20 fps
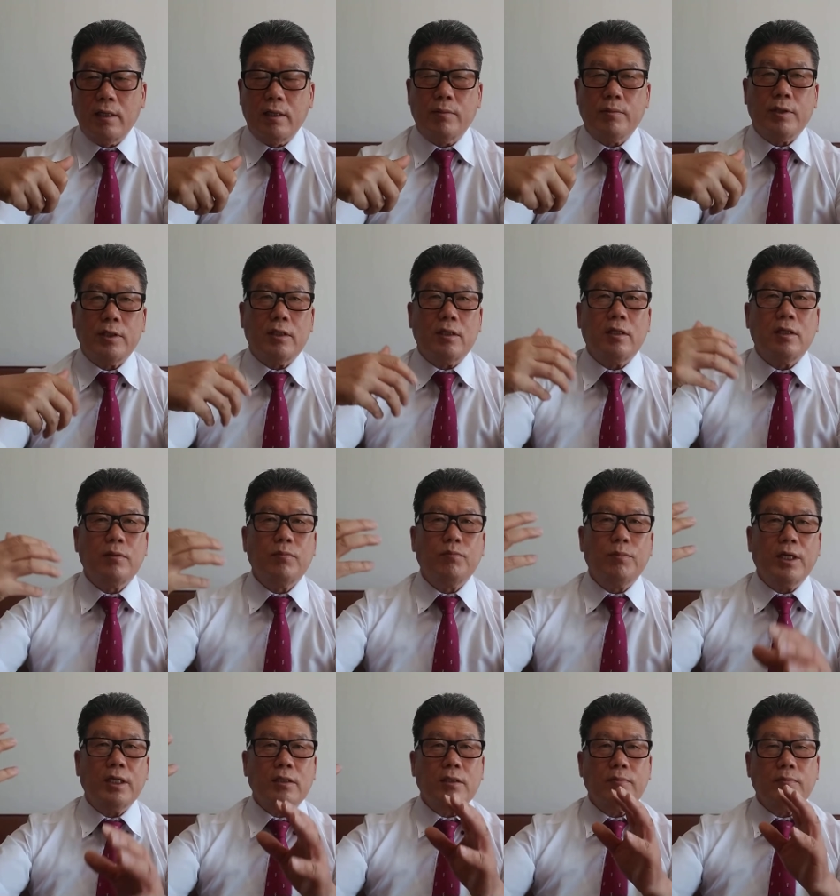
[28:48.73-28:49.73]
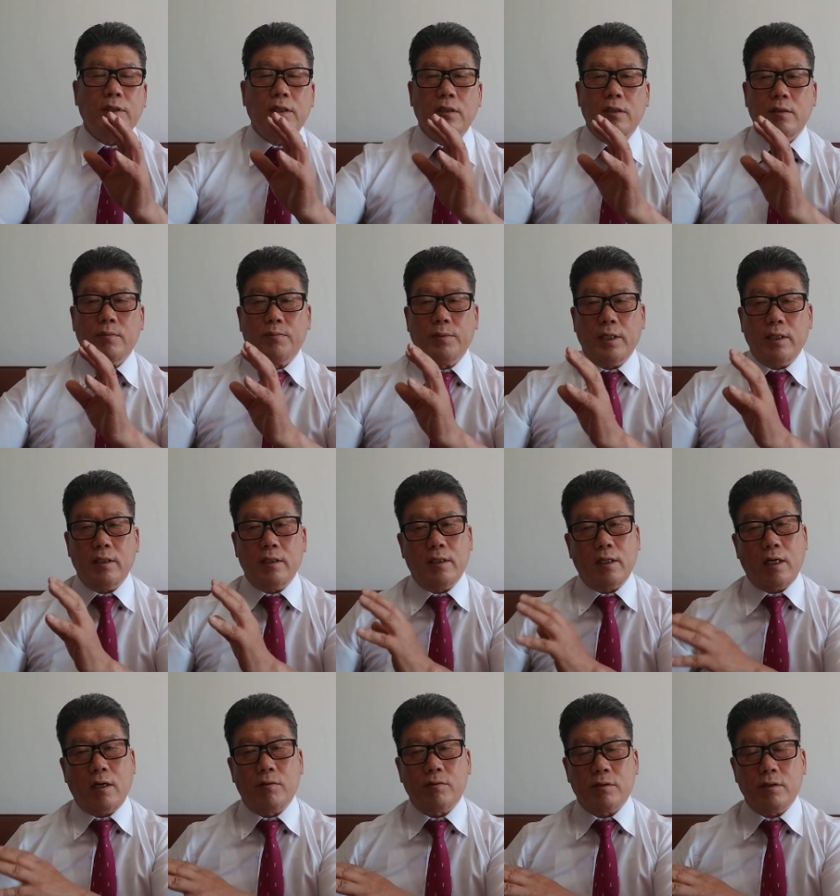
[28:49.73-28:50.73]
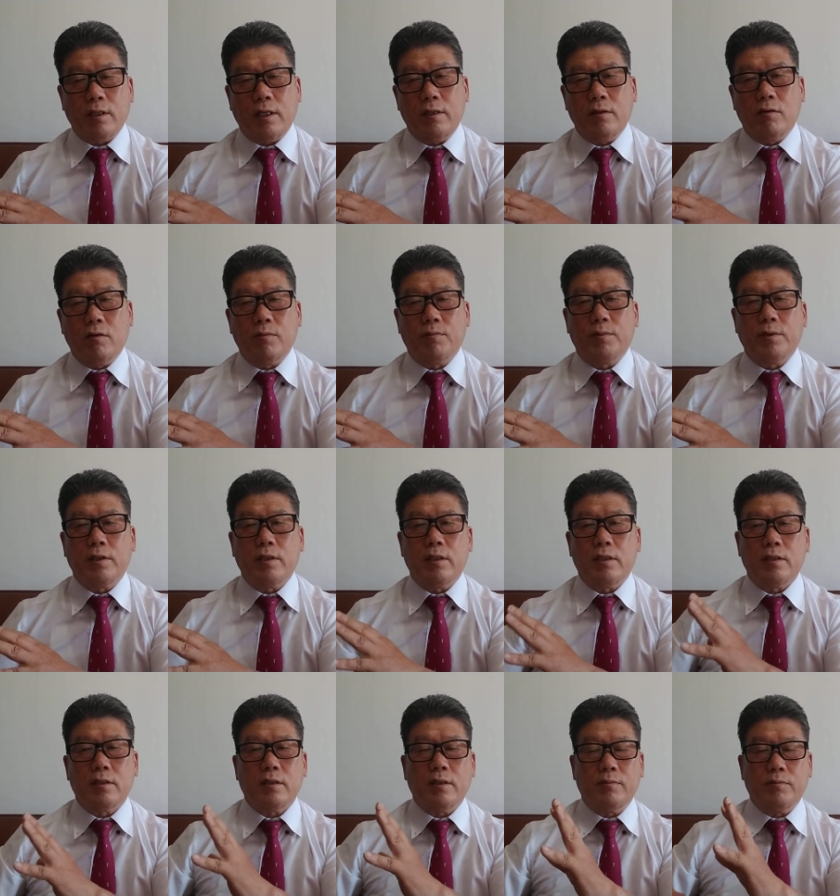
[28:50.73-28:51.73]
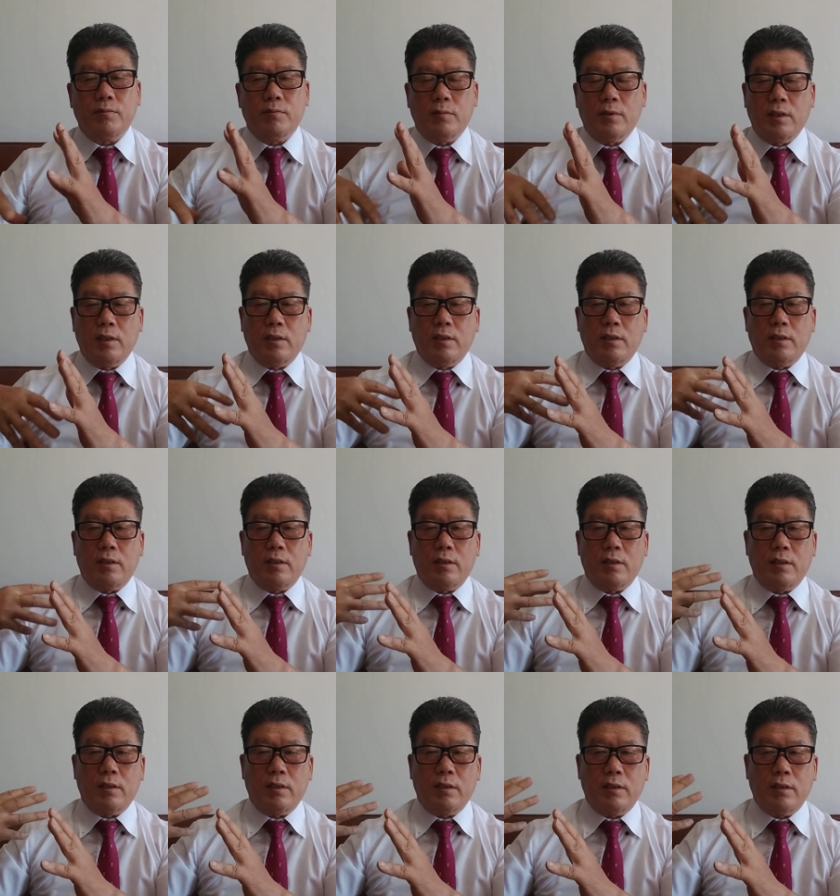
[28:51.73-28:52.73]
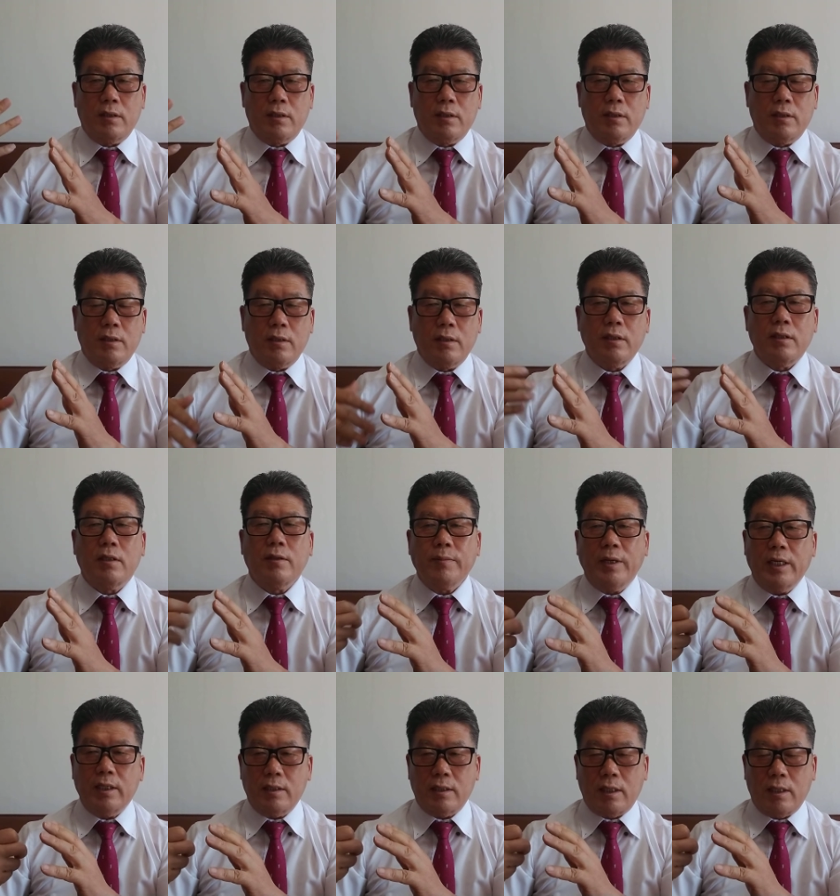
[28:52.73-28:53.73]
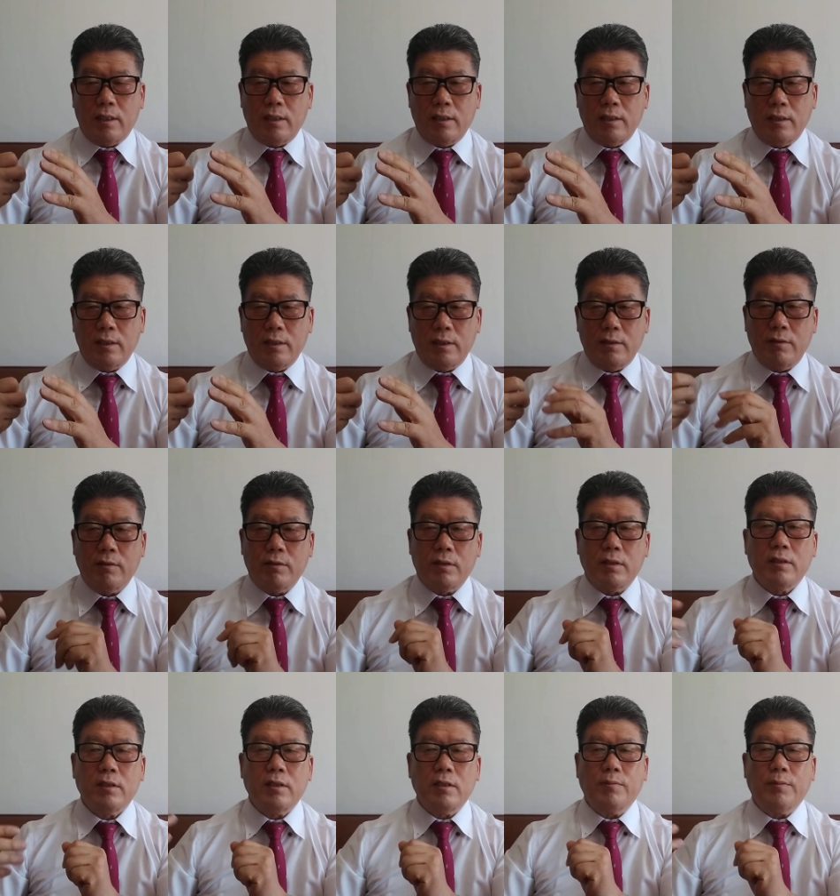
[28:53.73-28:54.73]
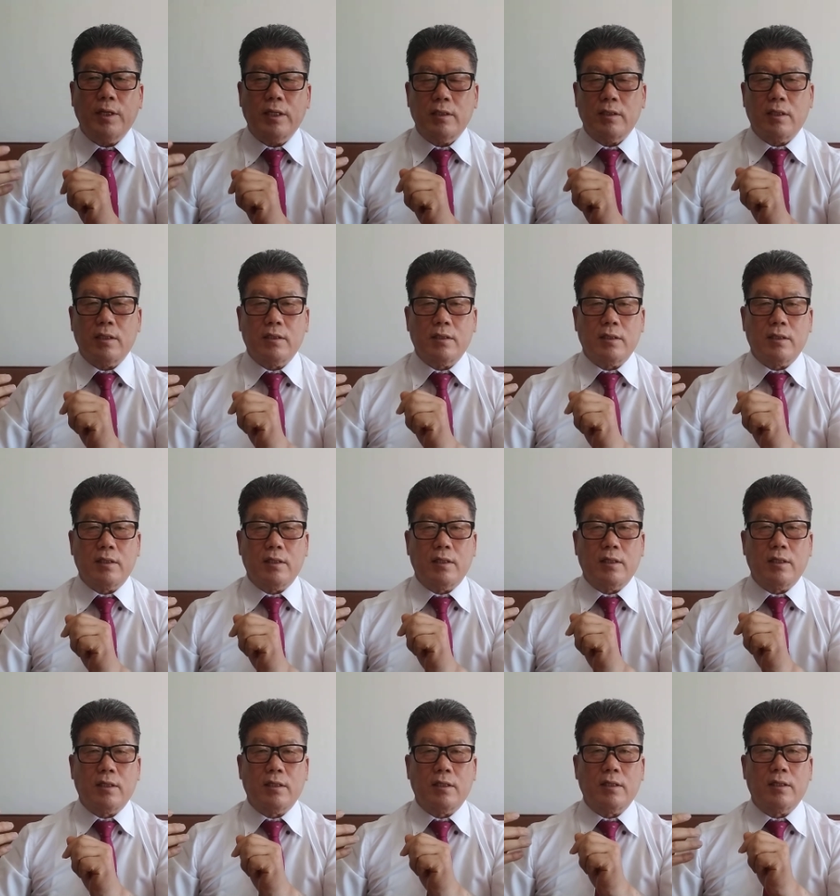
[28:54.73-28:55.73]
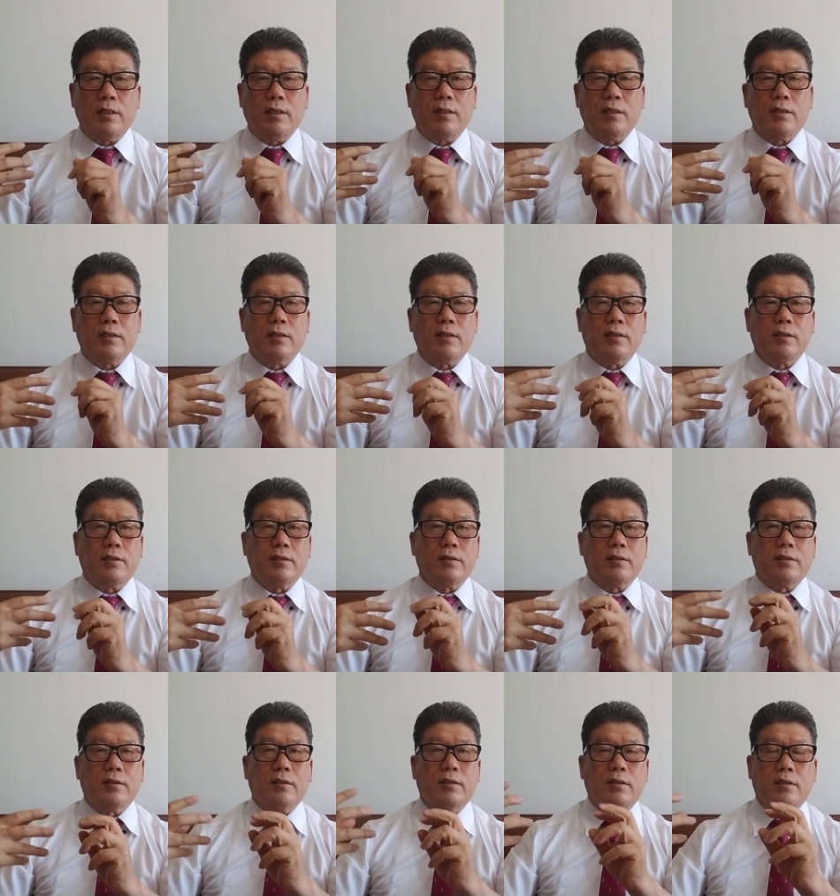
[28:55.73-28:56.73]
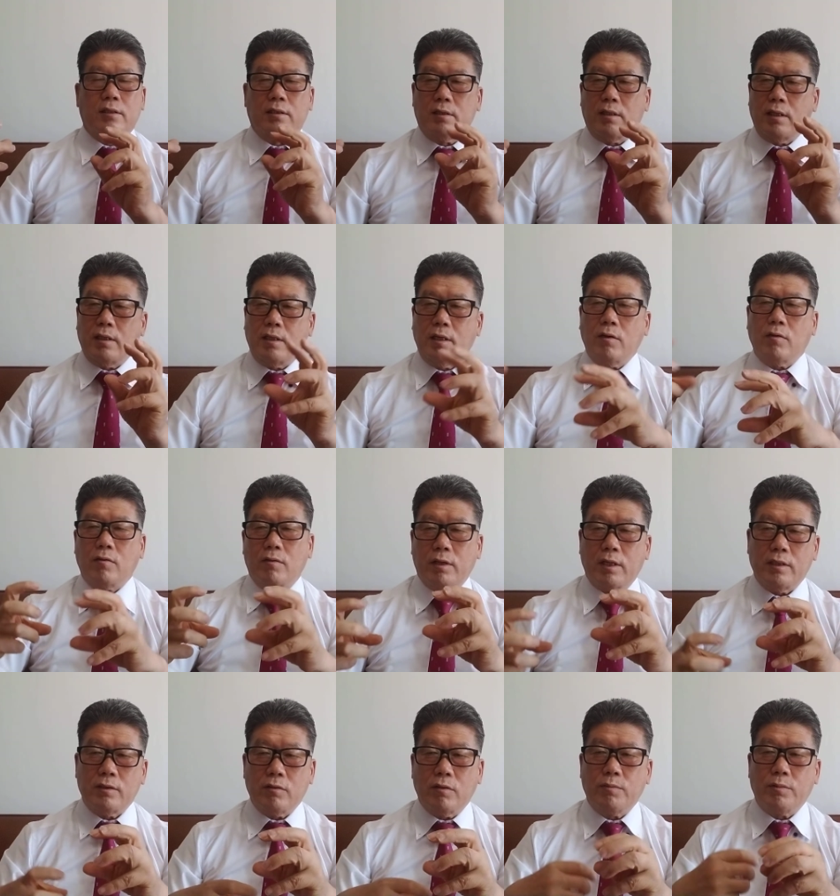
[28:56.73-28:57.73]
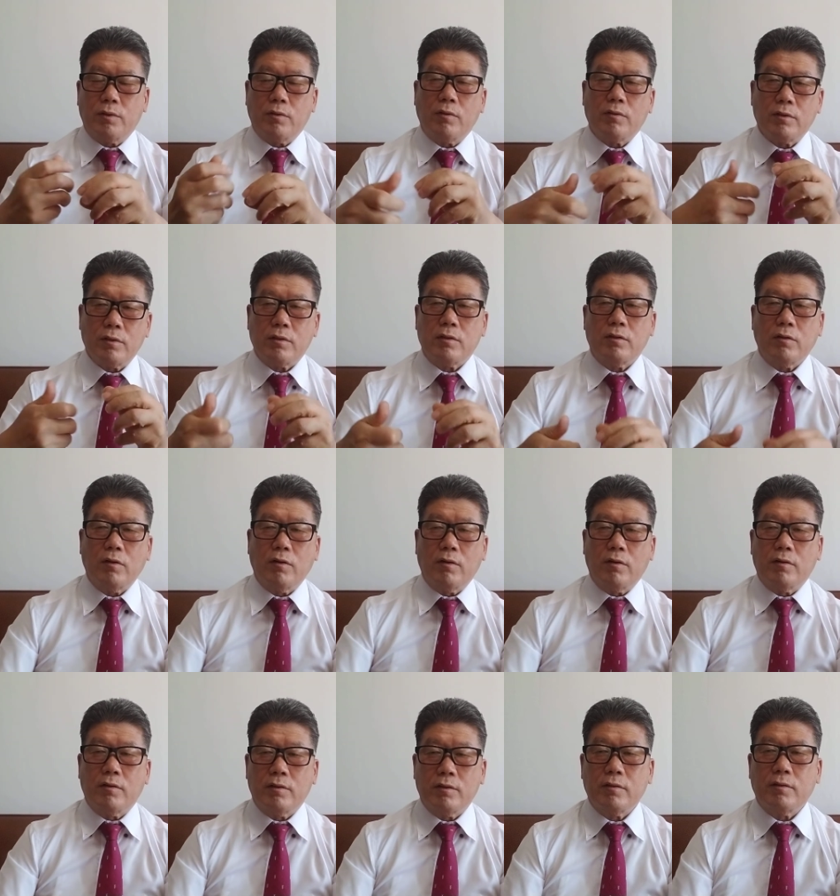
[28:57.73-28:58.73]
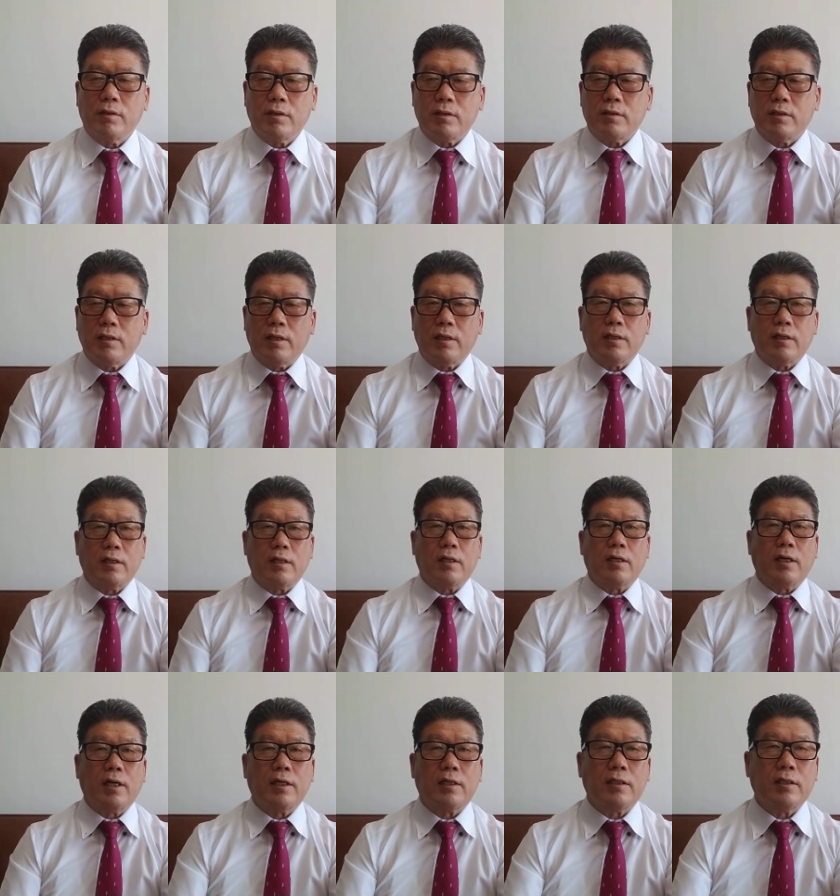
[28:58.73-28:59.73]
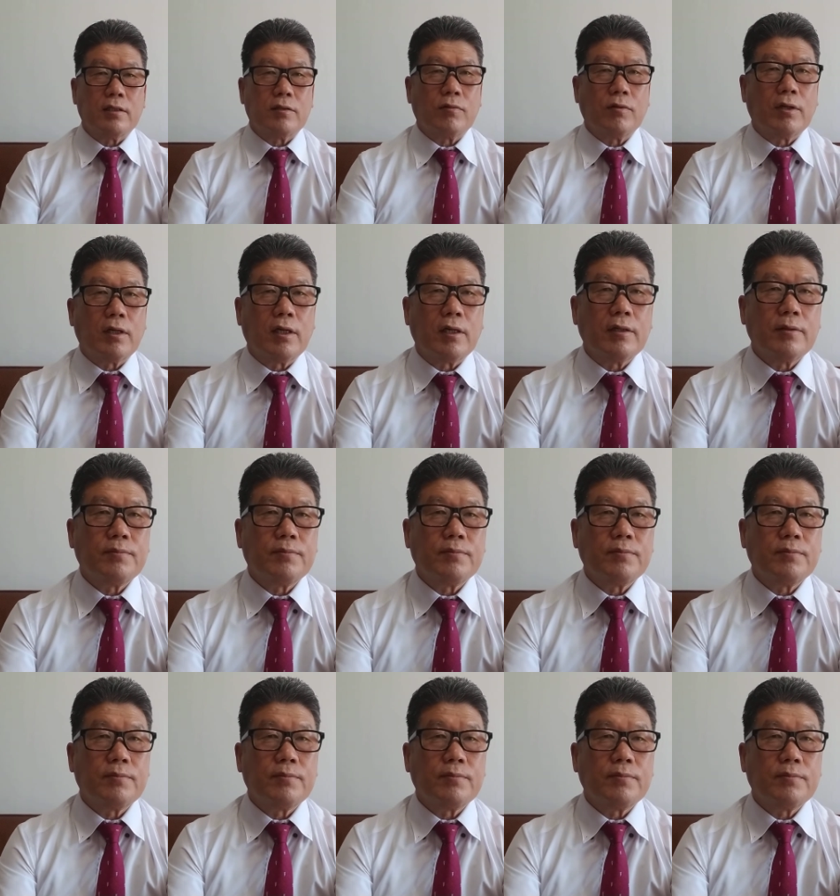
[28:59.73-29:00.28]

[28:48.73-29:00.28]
But investment bank outside of the lead manager, you know, the lead manager is they can organize a roadshow, you understand, like this one.